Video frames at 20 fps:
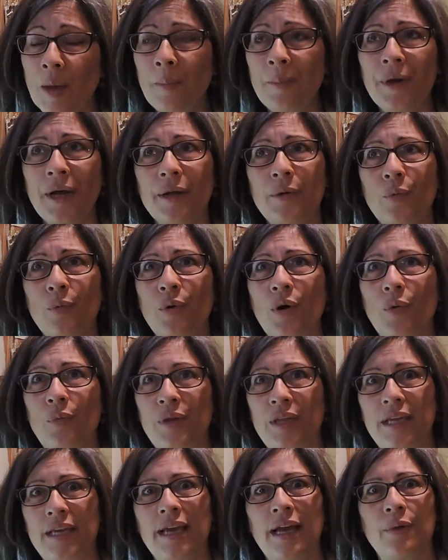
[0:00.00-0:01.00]
But what
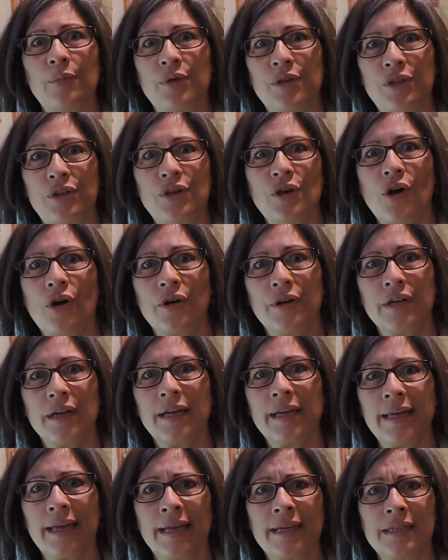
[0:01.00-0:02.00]
we get with yarn,
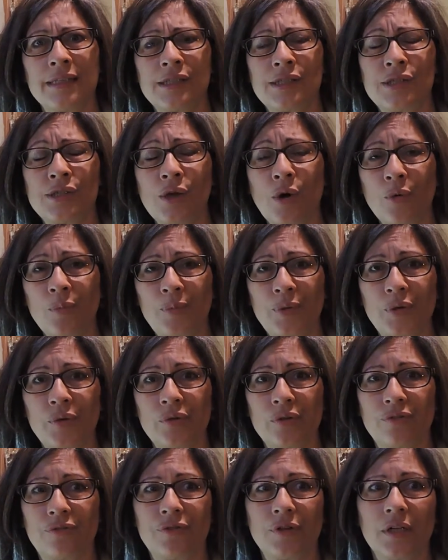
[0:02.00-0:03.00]
again, is so
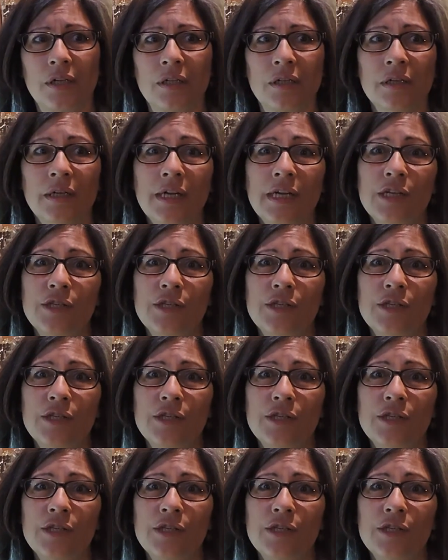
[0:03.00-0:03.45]
beautiful.